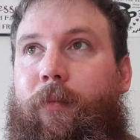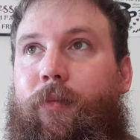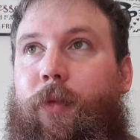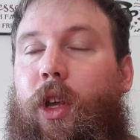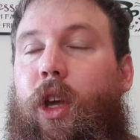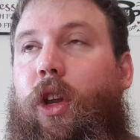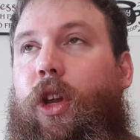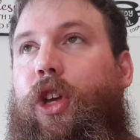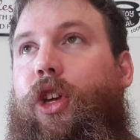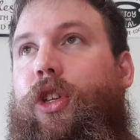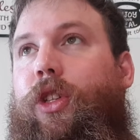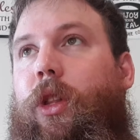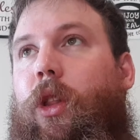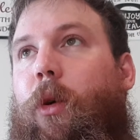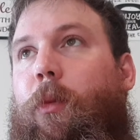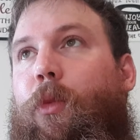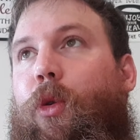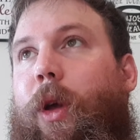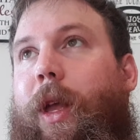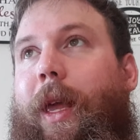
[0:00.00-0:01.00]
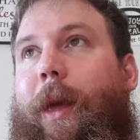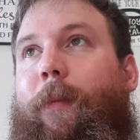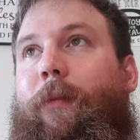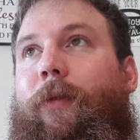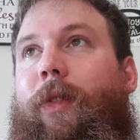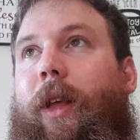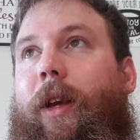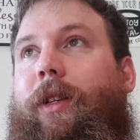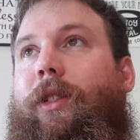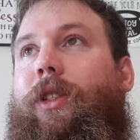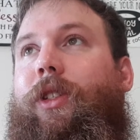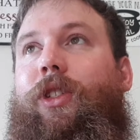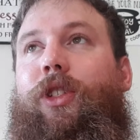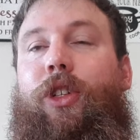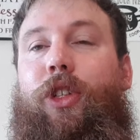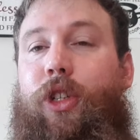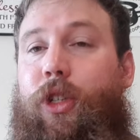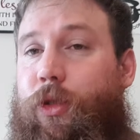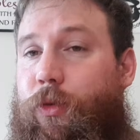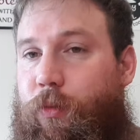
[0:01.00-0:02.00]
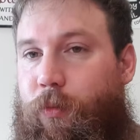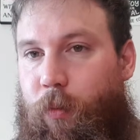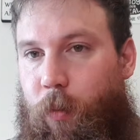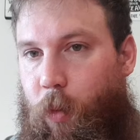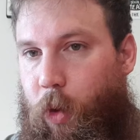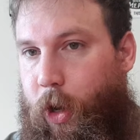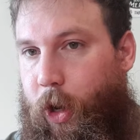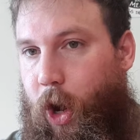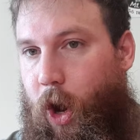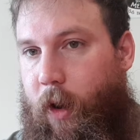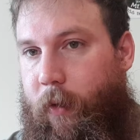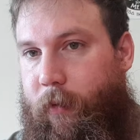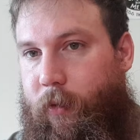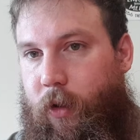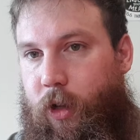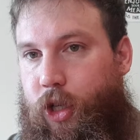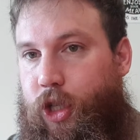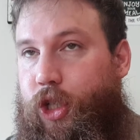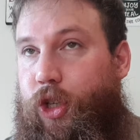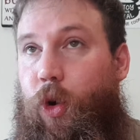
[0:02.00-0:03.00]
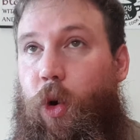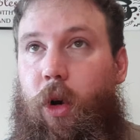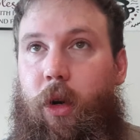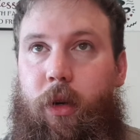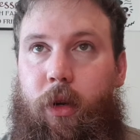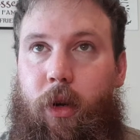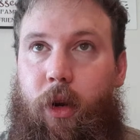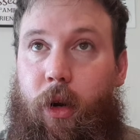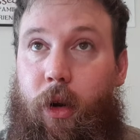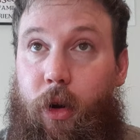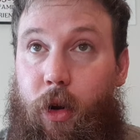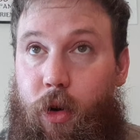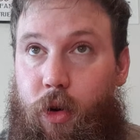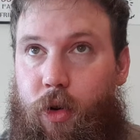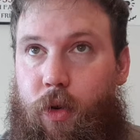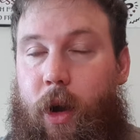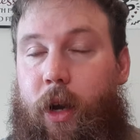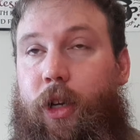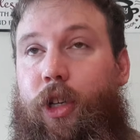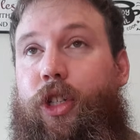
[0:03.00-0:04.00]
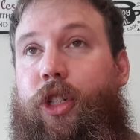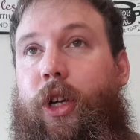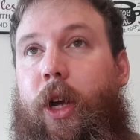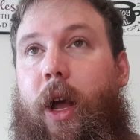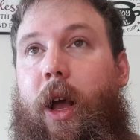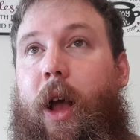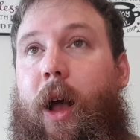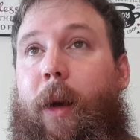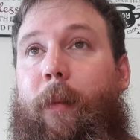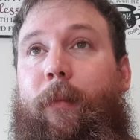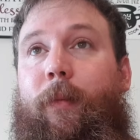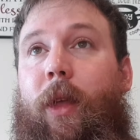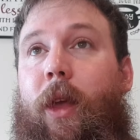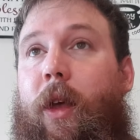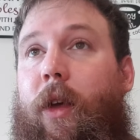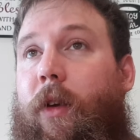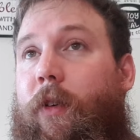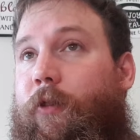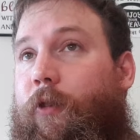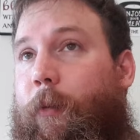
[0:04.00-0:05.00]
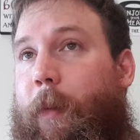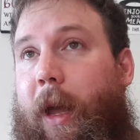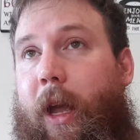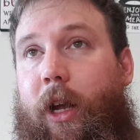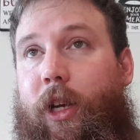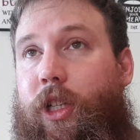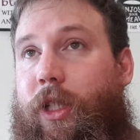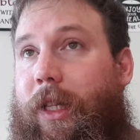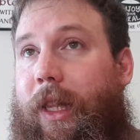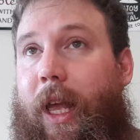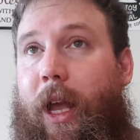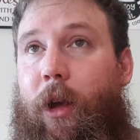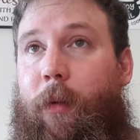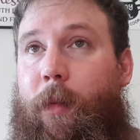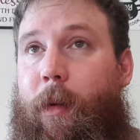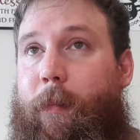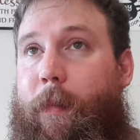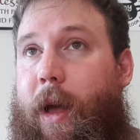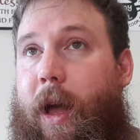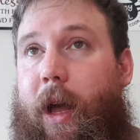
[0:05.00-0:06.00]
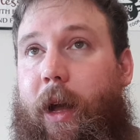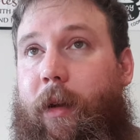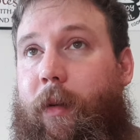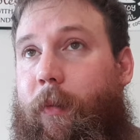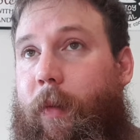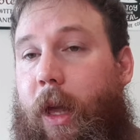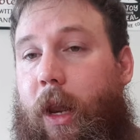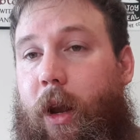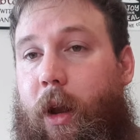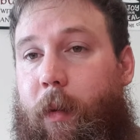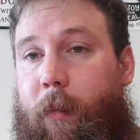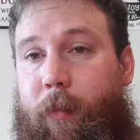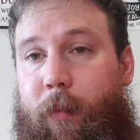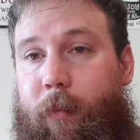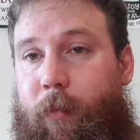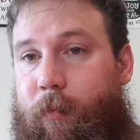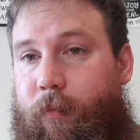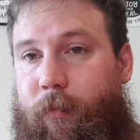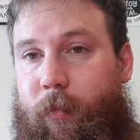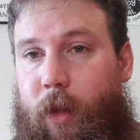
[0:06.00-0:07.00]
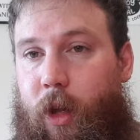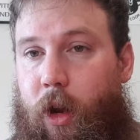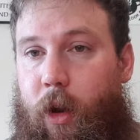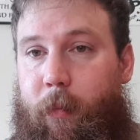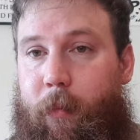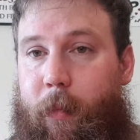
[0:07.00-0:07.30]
you're going to use a lot more hip flexors. You just want to go for a short crunch. For me, I just lay on my back and I